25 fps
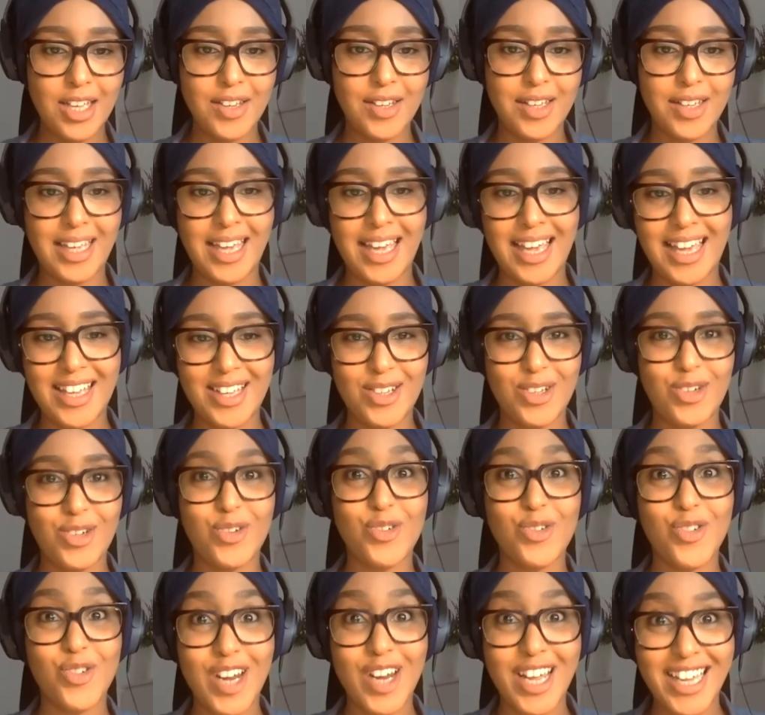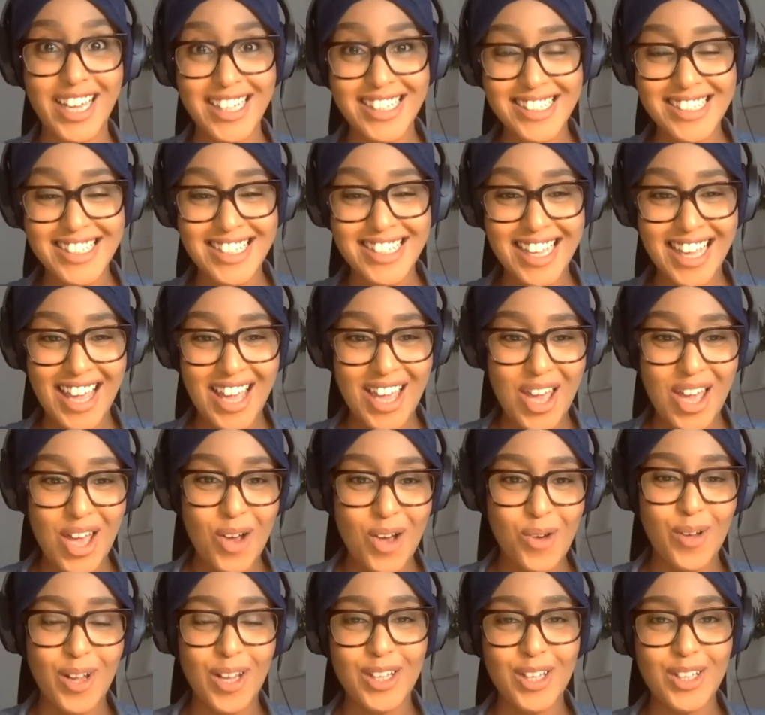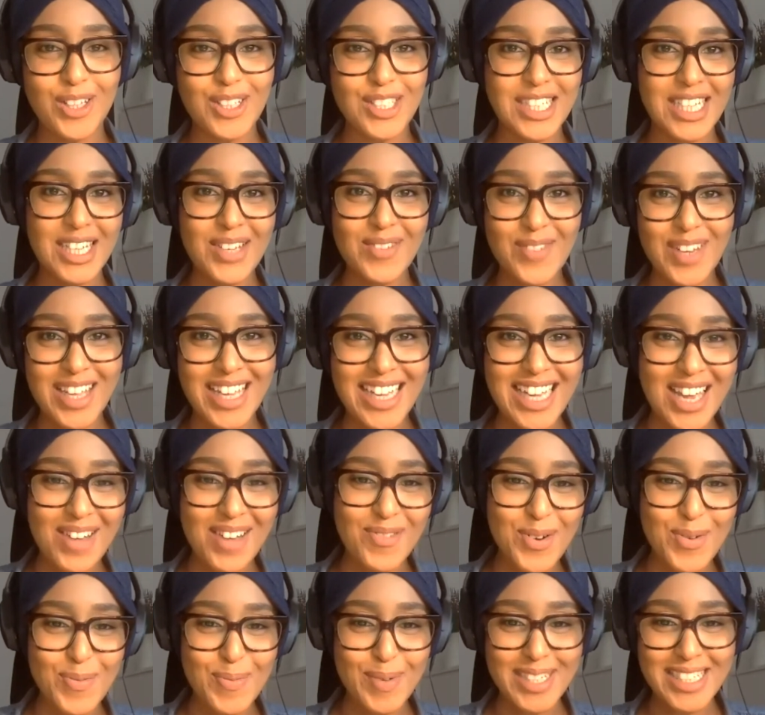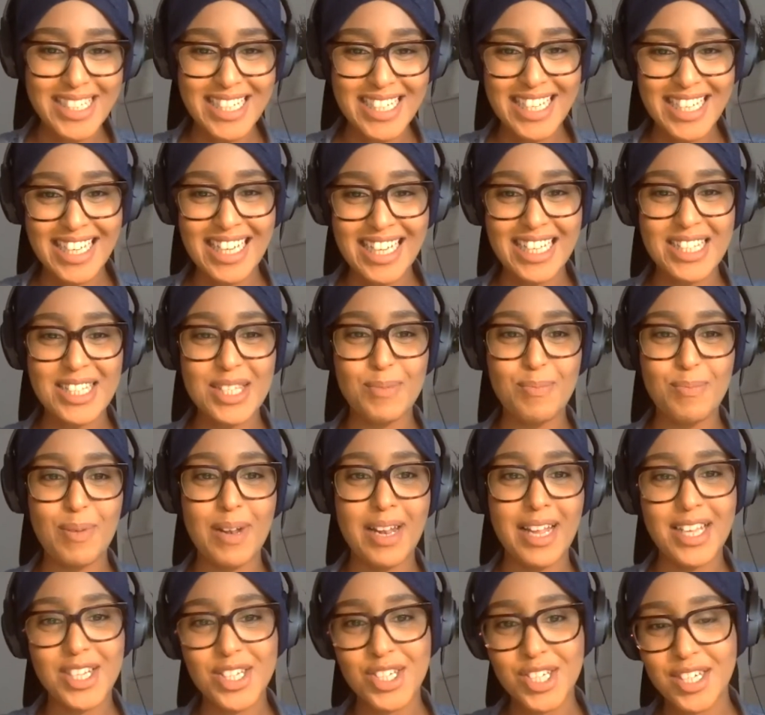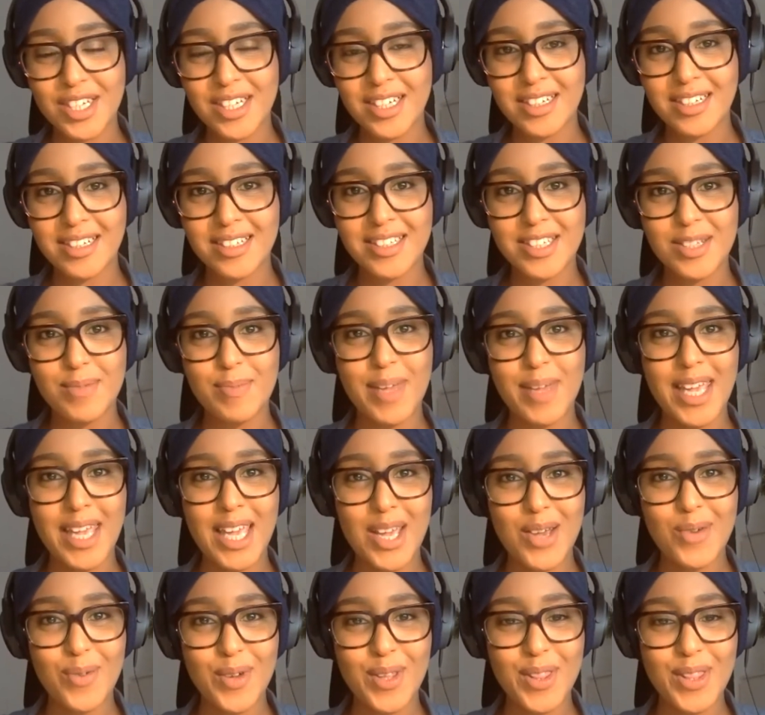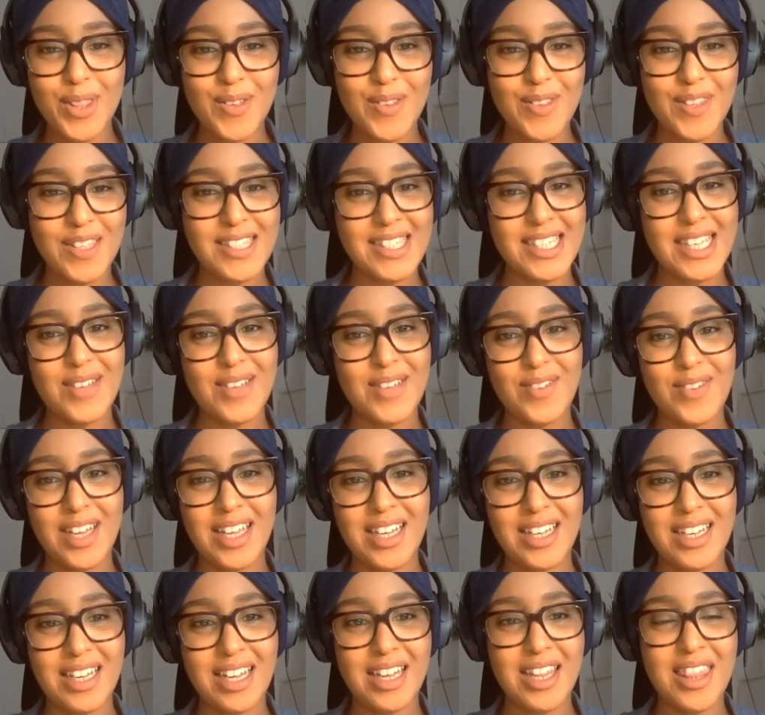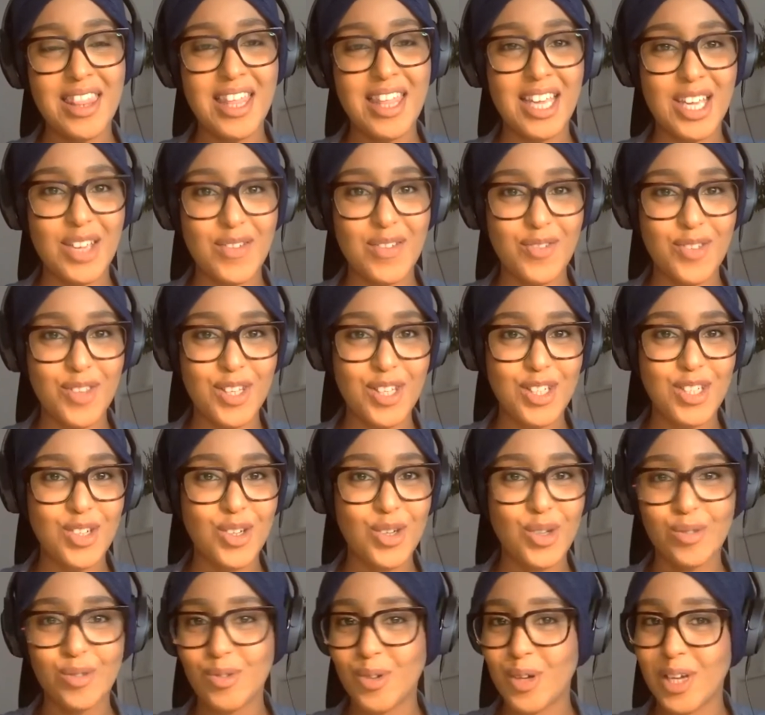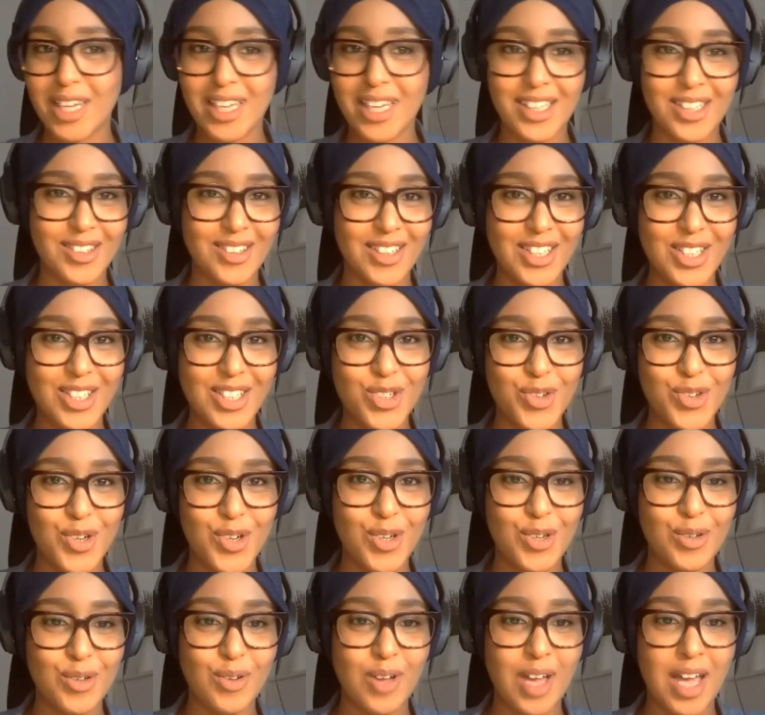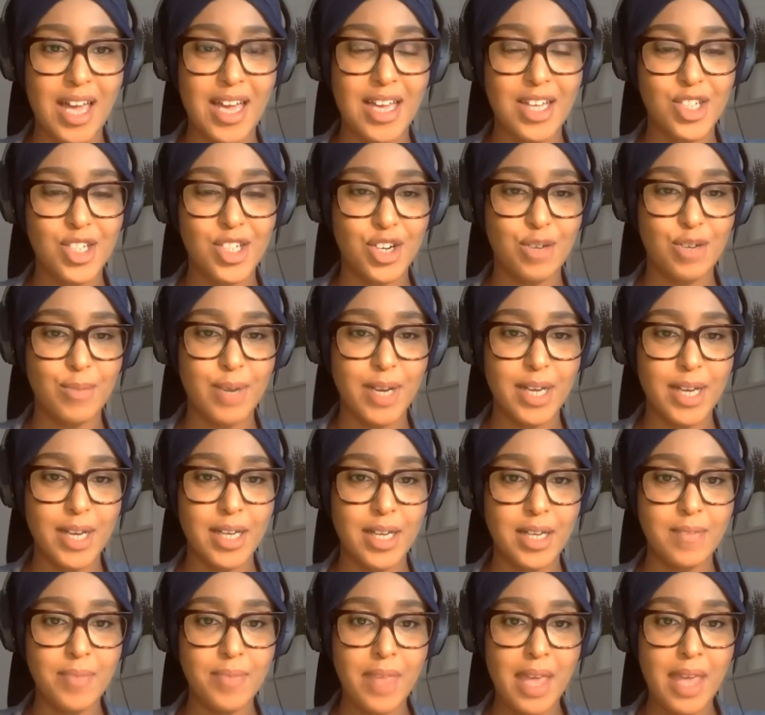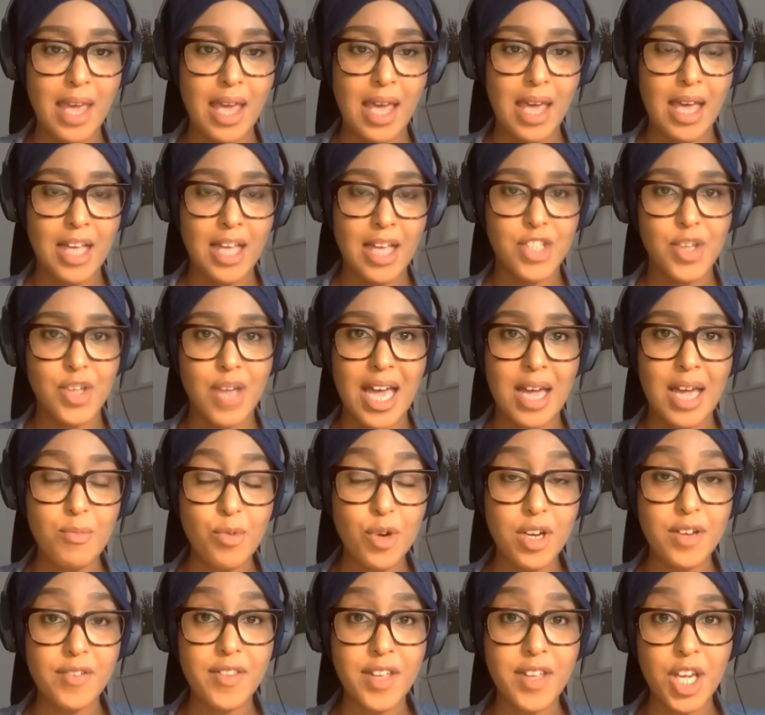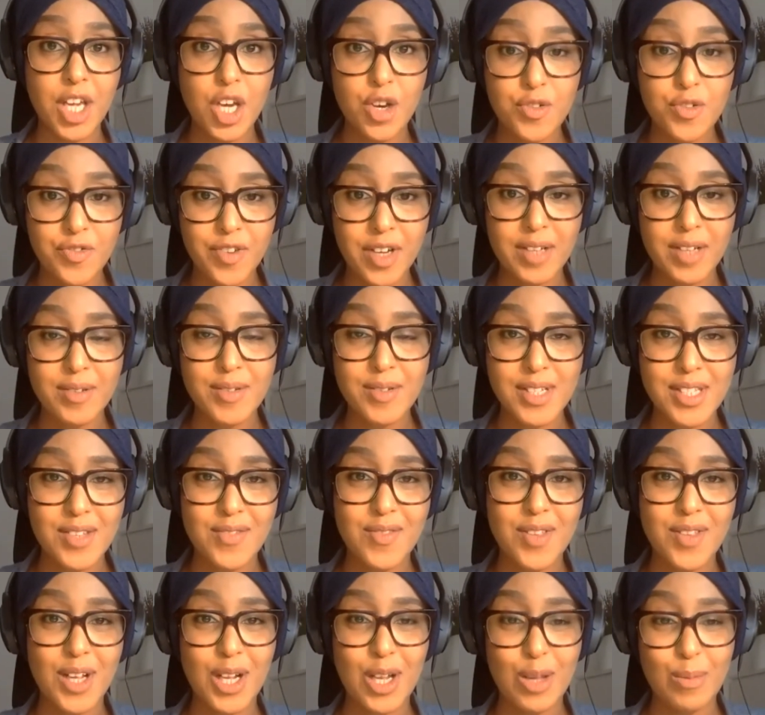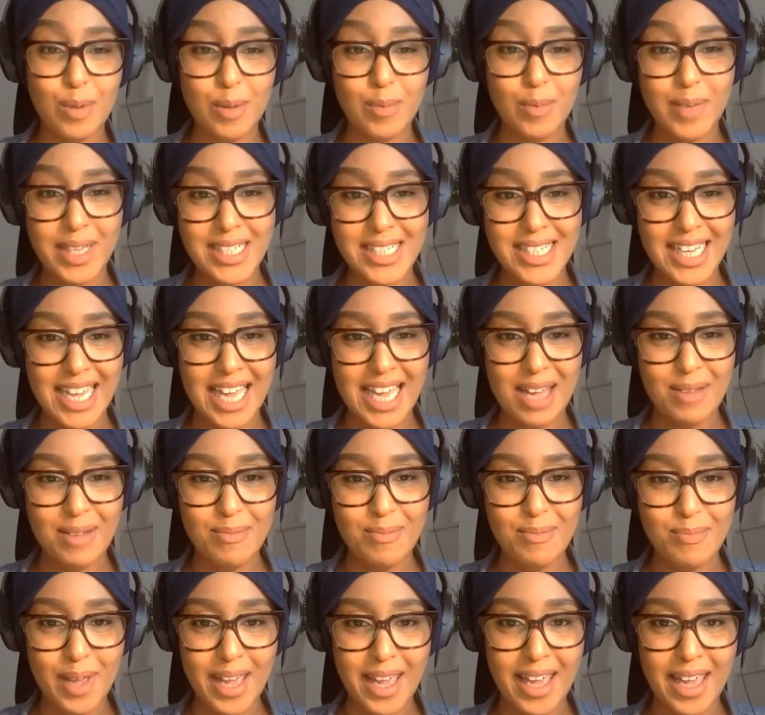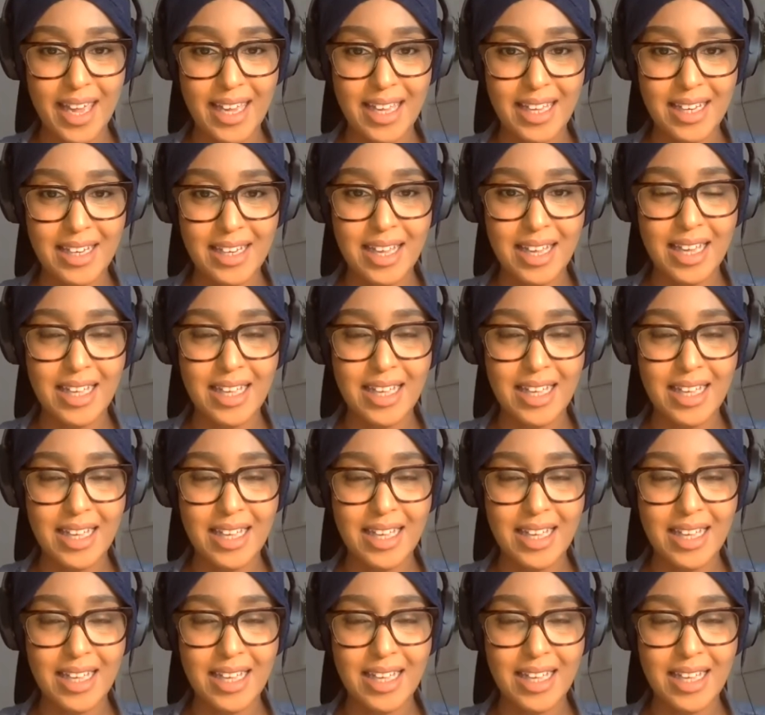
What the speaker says: Okay, great. Well, good evening, everybody. It's a pleasure to be here with you this evening. And thank you for the quick intro, Jeremiah. So I'm one of the co-founders of the Global Media Campaign.